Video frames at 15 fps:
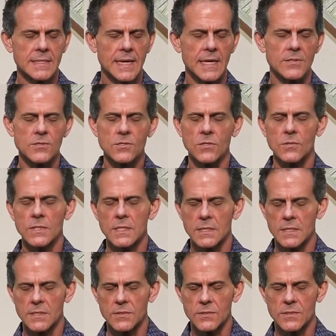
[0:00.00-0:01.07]
and so it
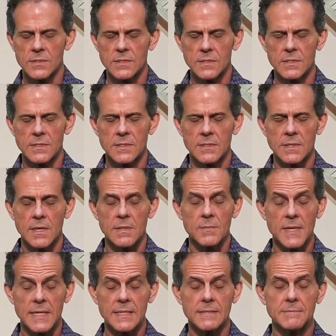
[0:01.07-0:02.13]
is.
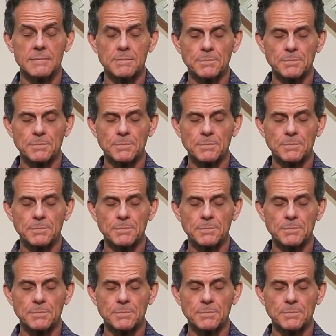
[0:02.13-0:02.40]
Amen.